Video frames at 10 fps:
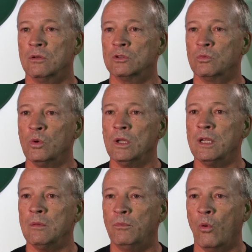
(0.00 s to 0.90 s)
was
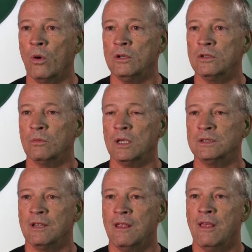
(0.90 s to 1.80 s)
really important to us
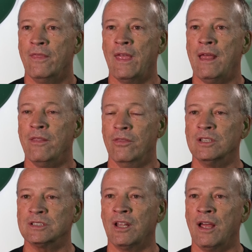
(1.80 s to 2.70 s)
that
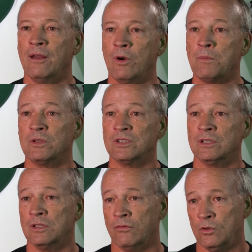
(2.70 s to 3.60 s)
this line
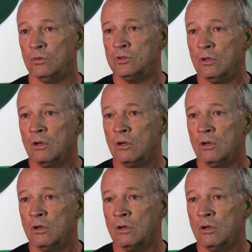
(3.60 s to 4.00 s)
represents the future.